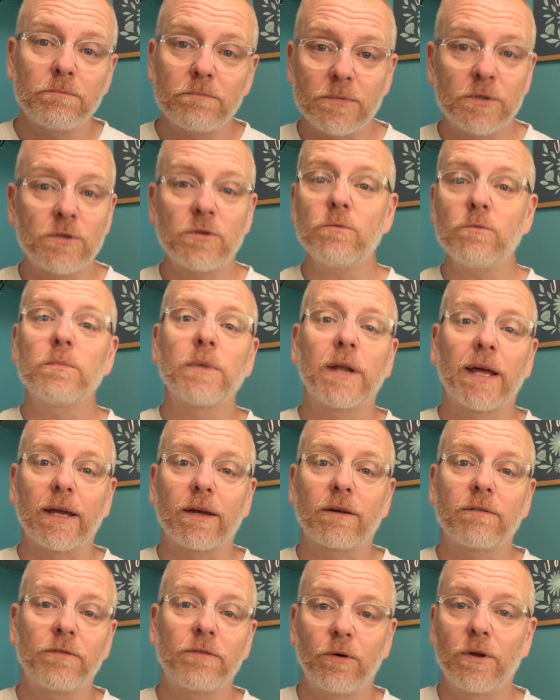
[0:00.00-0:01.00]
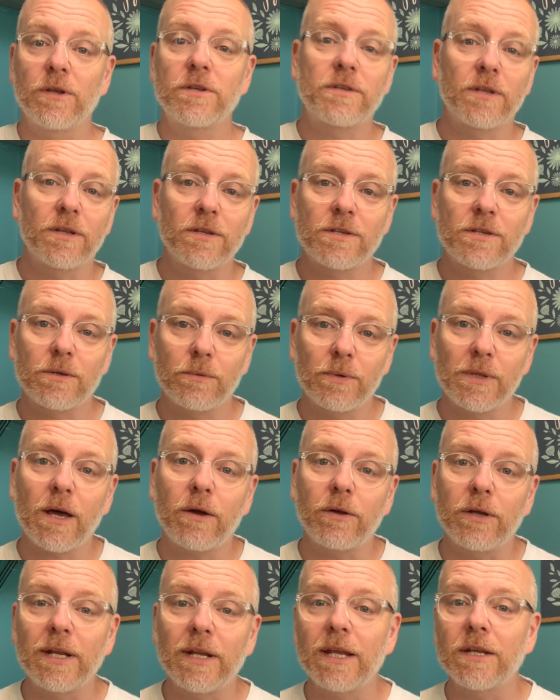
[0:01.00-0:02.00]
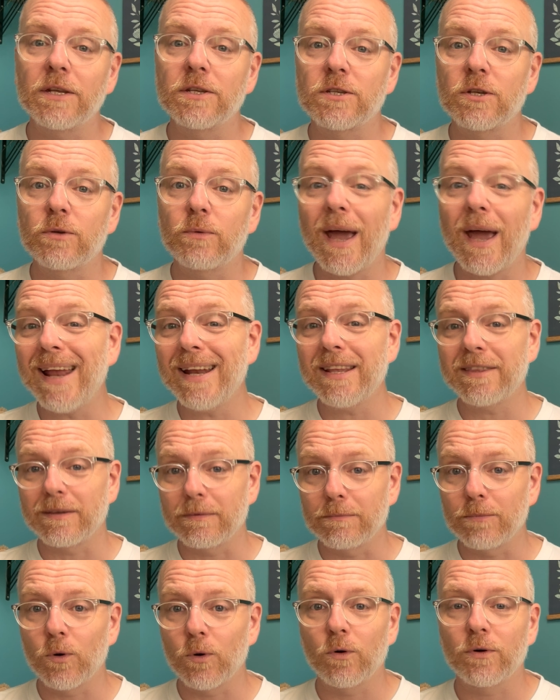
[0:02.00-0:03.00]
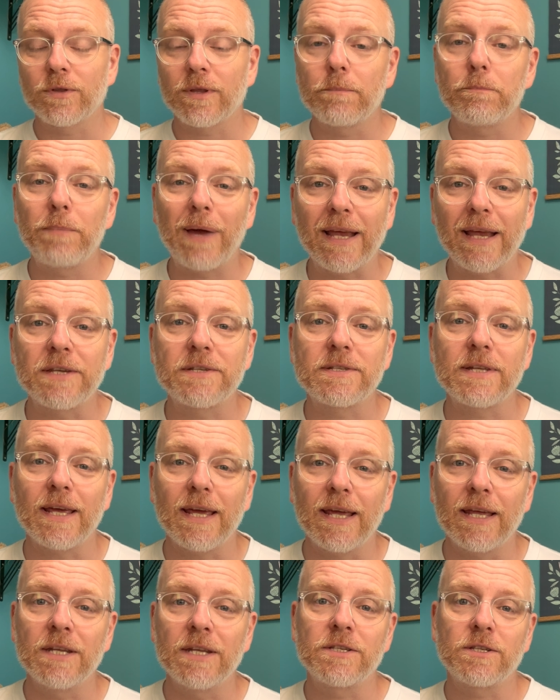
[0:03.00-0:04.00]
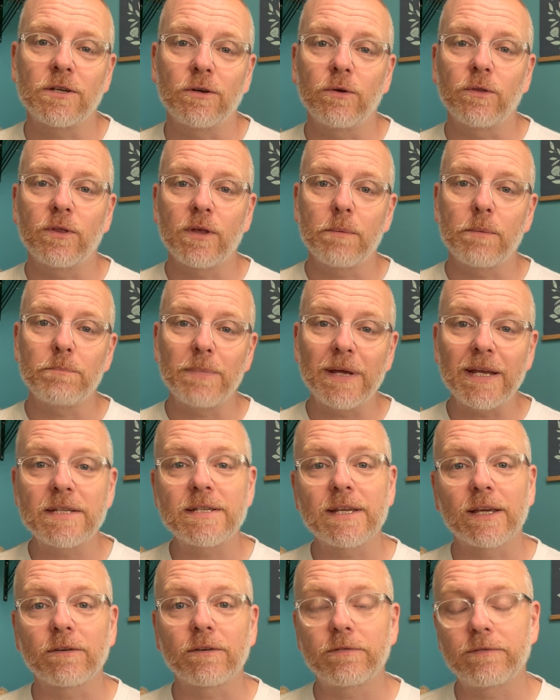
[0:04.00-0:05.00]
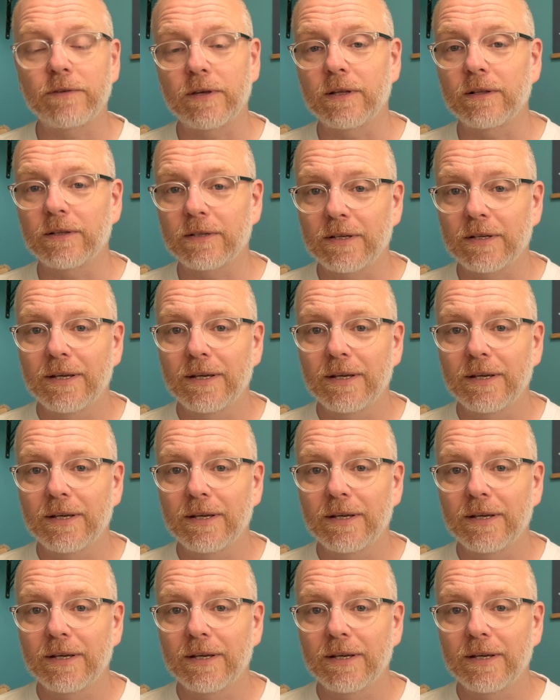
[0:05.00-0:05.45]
Zoom link, for instance, without you needing to do anything more than paste it into the meeting field.